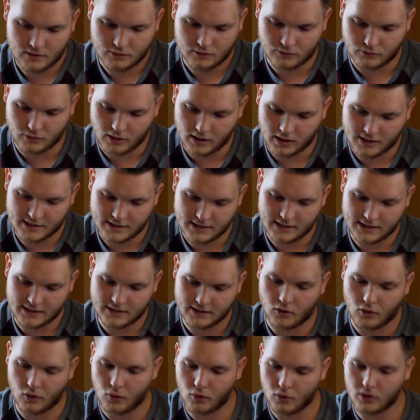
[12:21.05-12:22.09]
raw
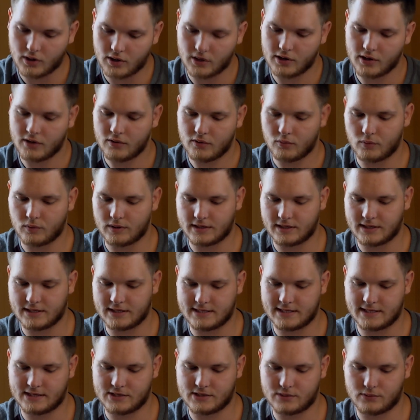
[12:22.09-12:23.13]
data or when
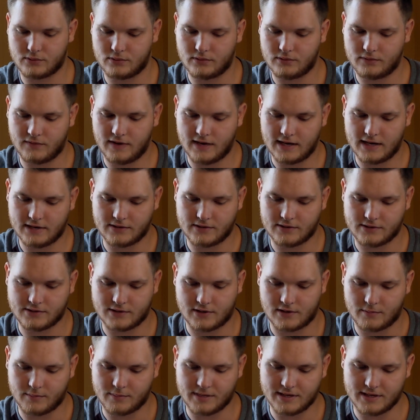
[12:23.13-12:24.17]
contextual factors
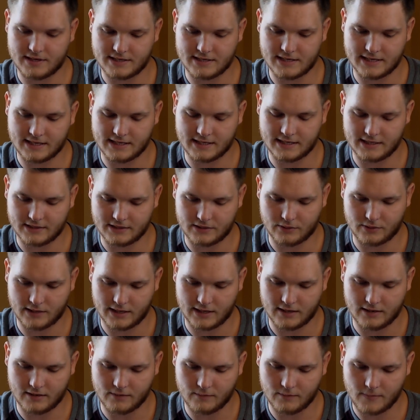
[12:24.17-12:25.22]
are being taken into
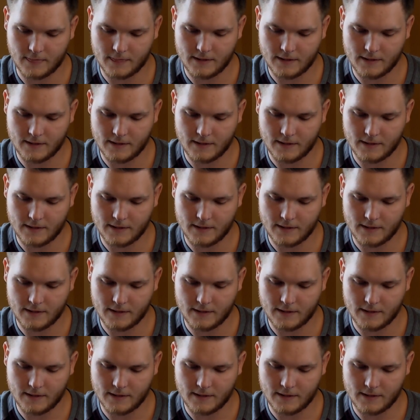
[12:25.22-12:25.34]
account.